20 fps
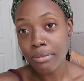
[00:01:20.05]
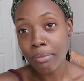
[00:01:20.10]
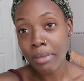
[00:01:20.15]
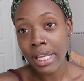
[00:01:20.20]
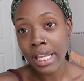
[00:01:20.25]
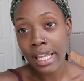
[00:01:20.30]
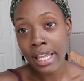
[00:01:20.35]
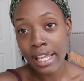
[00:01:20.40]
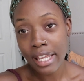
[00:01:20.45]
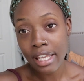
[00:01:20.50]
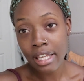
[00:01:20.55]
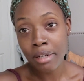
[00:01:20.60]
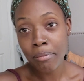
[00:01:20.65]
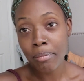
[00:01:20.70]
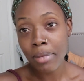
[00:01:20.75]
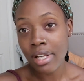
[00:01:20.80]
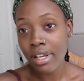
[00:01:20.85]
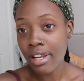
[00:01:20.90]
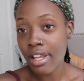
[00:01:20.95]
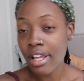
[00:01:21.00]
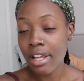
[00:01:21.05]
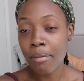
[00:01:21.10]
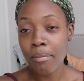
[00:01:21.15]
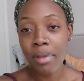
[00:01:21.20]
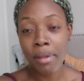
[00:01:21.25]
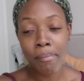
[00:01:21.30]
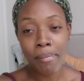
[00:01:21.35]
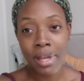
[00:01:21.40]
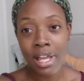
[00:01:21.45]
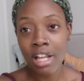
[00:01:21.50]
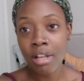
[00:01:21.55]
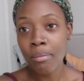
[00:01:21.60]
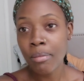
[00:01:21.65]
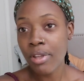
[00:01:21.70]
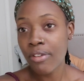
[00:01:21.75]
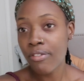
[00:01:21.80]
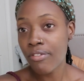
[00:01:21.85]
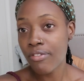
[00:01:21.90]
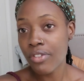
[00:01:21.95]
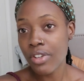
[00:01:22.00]
My head, my neck, my back, my
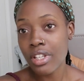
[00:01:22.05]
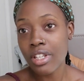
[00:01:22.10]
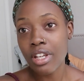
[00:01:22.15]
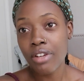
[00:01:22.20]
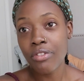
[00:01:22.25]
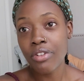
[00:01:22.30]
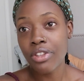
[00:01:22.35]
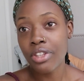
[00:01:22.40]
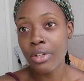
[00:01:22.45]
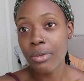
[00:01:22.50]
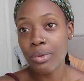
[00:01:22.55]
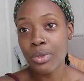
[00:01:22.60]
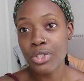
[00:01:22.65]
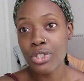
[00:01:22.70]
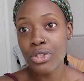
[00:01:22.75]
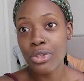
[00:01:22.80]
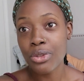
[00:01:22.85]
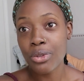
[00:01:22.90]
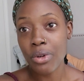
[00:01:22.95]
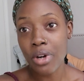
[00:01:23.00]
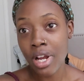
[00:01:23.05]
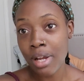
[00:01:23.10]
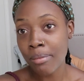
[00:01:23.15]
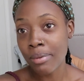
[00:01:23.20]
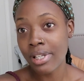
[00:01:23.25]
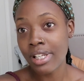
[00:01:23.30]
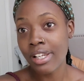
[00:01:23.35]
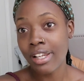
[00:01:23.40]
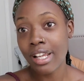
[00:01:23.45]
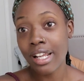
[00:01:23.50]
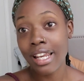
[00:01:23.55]
feet, everything was throbbing.